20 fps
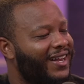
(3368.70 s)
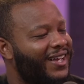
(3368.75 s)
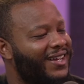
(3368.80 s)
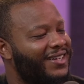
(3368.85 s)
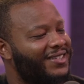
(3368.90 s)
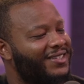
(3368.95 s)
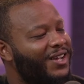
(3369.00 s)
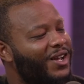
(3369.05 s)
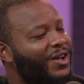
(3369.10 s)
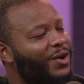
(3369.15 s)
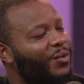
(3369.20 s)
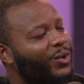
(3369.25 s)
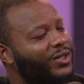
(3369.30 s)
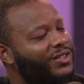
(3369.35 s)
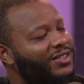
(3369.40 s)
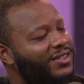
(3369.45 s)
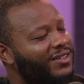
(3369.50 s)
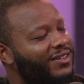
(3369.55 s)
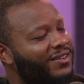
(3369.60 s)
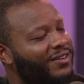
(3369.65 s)
ask,
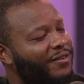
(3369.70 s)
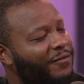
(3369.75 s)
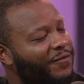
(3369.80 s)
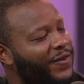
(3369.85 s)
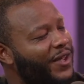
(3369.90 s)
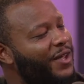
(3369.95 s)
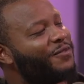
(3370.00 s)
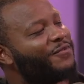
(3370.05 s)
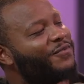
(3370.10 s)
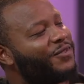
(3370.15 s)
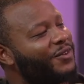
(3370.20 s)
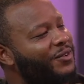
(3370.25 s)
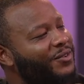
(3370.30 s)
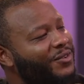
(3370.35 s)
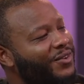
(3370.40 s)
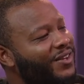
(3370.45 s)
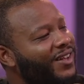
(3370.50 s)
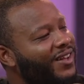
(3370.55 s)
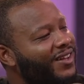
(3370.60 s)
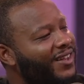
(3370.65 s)
what's your fave
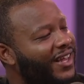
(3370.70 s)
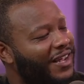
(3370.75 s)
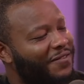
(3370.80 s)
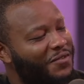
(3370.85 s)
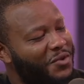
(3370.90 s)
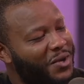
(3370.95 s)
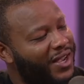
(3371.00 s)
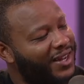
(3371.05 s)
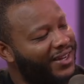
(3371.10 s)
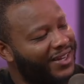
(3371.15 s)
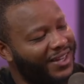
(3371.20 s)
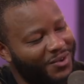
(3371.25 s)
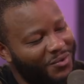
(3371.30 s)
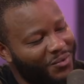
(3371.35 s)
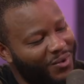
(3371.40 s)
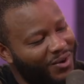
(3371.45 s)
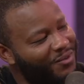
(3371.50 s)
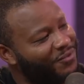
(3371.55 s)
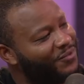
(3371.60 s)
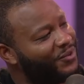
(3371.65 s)
food? Like, if you had to eat
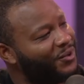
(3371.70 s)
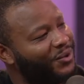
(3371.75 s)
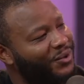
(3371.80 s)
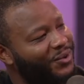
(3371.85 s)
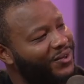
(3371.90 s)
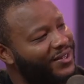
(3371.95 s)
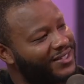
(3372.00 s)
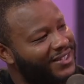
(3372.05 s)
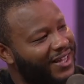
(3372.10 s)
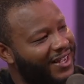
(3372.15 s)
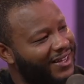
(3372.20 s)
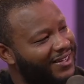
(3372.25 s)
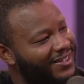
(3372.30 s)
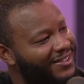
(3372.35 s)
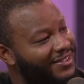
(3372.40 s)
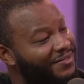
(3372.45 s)
one food, pizza. It's like this.